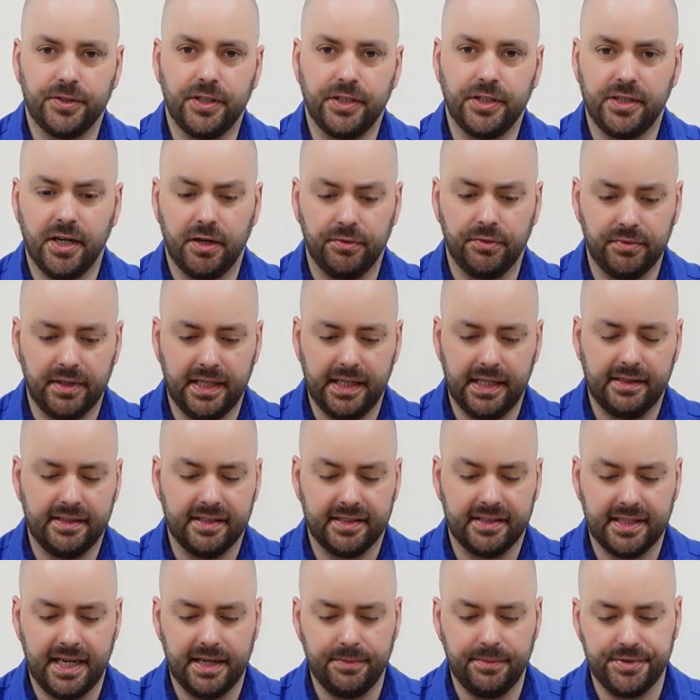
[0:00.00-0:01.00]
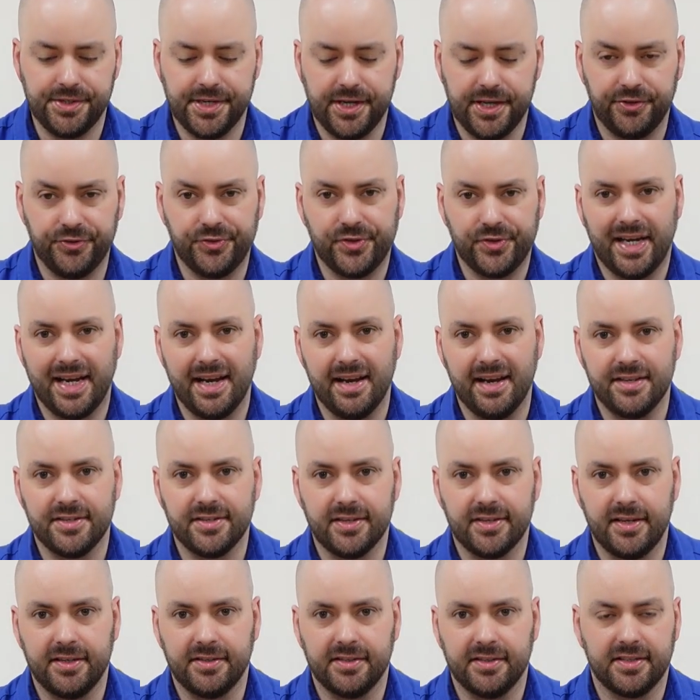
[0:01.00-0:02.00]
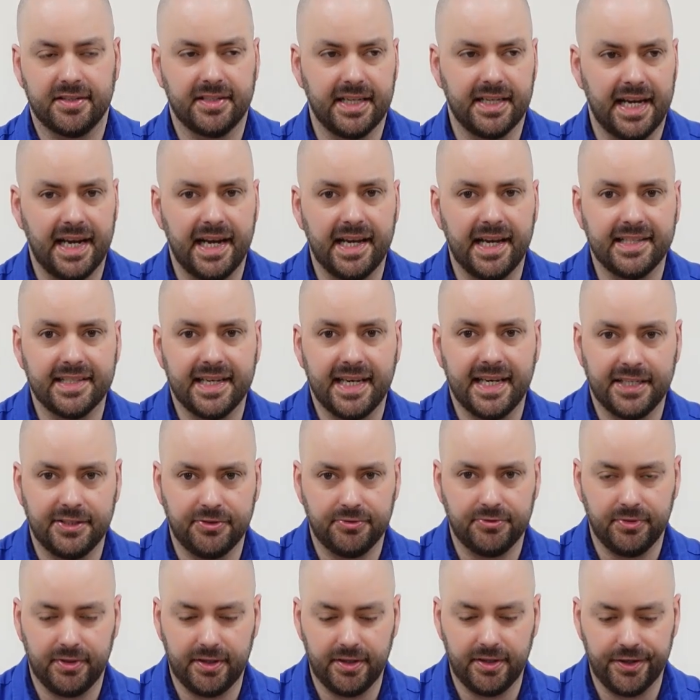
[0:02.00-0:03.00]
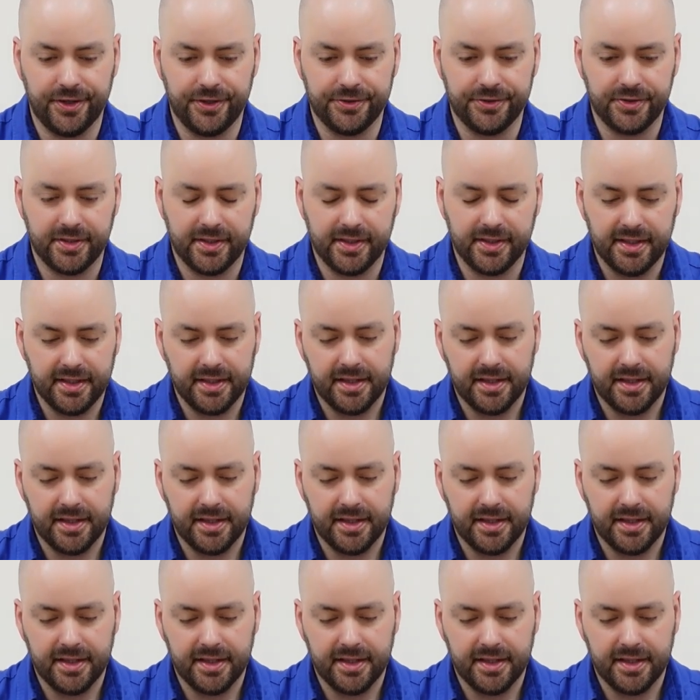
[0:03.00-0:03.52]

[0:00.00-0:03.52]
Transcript: you don't need the same shell size as a size extra large,